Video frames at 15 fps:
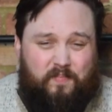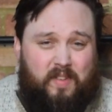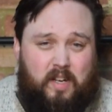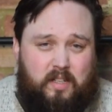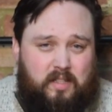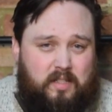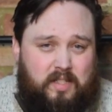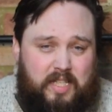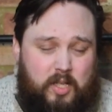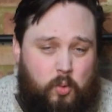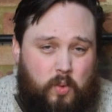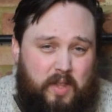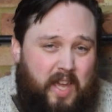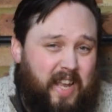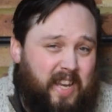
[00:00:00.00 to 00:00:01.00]
I just deal
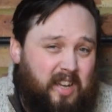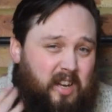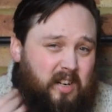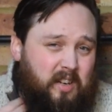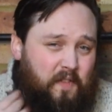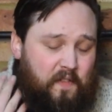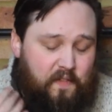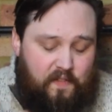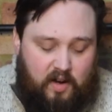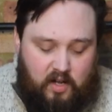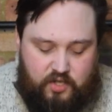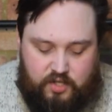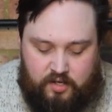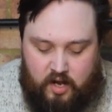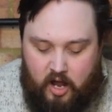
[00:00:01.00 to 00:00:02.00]
with any kind of
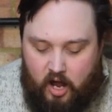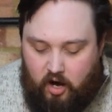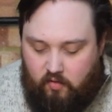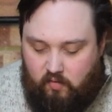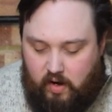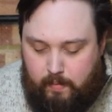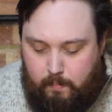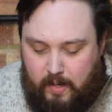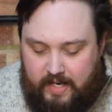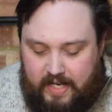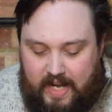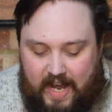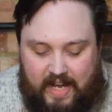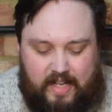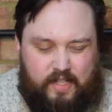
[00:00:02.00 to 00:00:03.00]
flush around my
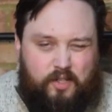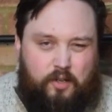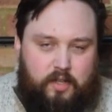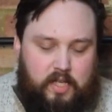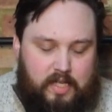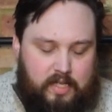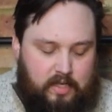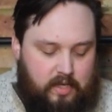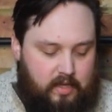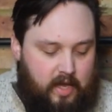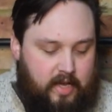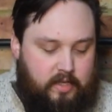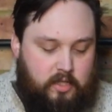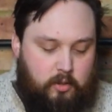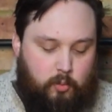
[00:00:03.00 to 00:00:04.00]
neck. It's not the
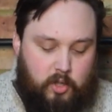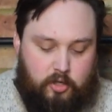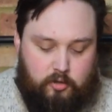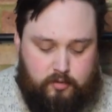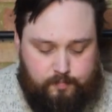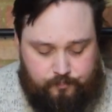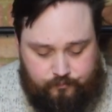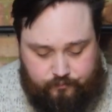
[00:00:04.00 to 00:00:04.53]
end of the world.